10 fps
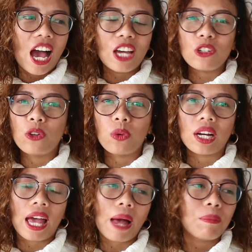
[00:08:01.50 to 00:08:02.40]
I don't know
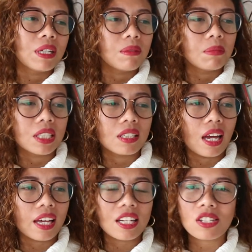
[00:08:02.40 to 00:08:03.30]
what happened
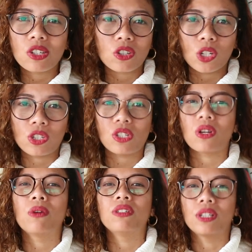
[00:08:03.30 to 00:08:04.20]
but I guess she's just
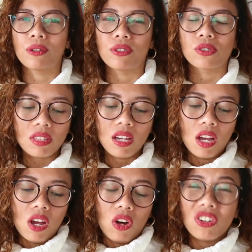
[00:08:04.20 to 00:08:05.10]
so nervous.
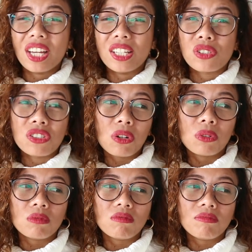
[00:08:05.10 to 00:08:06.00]
Okay,
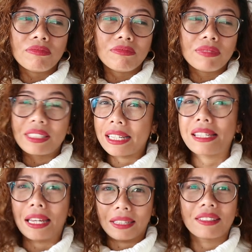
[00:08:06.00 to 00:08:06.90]
so
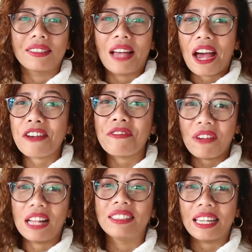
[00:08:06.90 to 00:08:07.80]
that's it. I
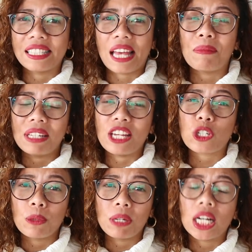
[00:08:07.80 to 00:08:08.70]
failed the
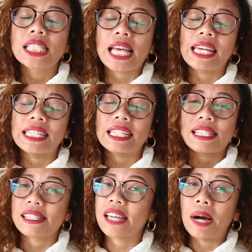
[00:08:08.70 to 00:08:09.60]
examination because I didn't
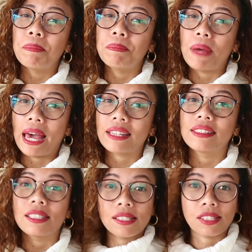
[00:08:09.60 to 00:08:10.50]
stop
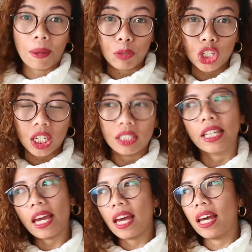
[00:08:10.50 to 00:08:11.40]
at the stop shield
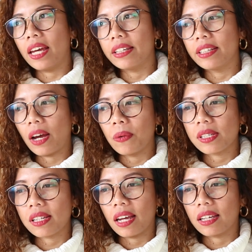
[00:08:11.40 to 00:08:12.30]
and I
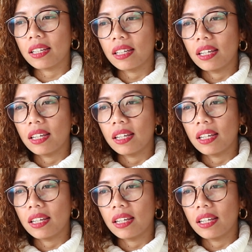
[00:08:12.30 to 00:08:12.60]
was like